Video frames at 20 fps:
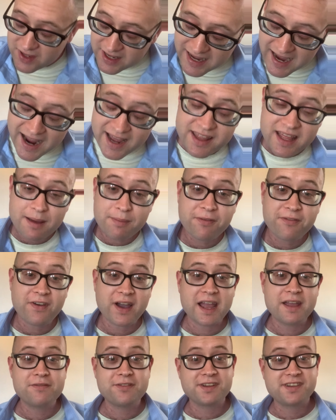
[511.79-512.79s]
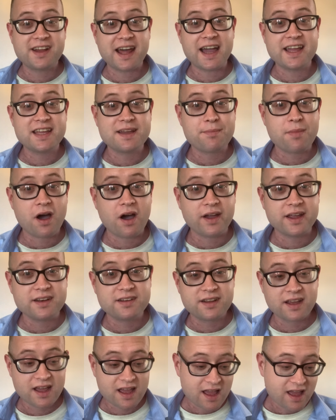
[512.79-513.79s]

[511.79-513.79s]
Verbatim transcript: get them favourites out of your mind.